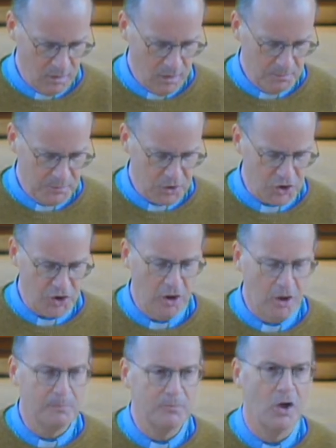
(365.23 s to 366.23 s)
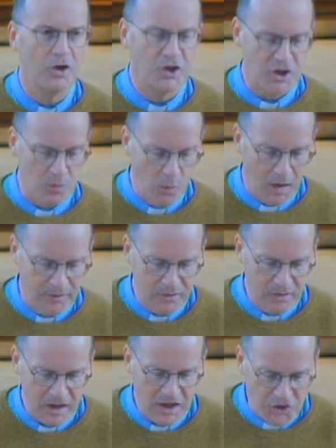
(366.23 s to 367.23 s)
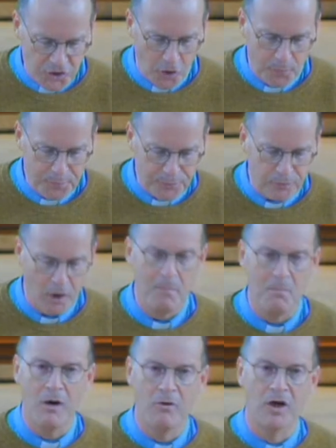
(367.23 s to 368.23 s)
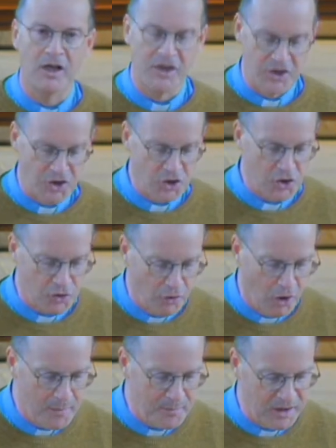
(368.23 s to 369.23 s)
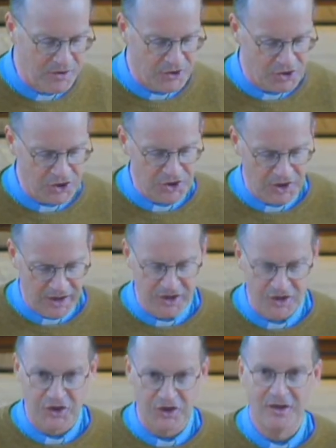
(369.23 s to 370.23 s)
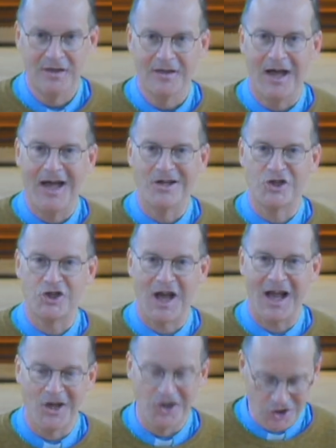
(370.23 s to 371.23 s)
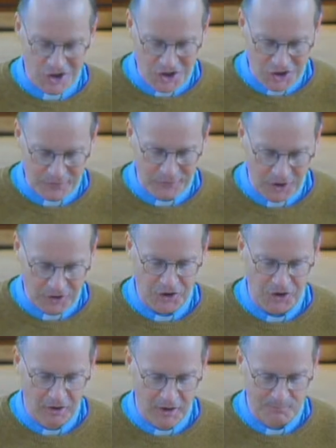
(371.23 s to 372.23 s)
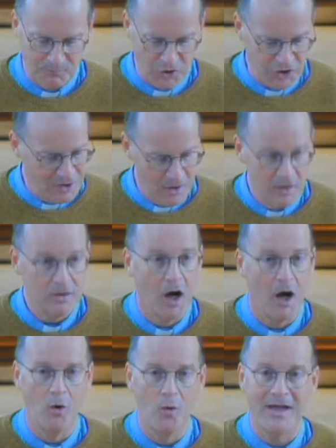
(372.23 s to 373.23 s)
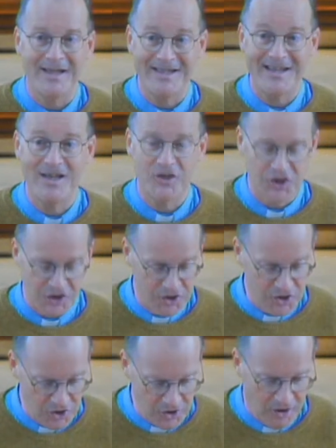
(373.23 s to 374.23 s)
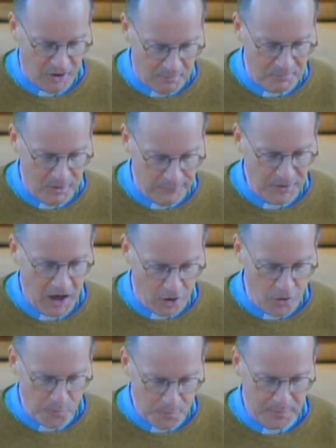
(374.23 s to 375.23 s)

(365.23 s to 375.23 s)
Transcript: But Psalm 91 is not primarily describing the state and challenges of our times. No, it is a psalm of hope.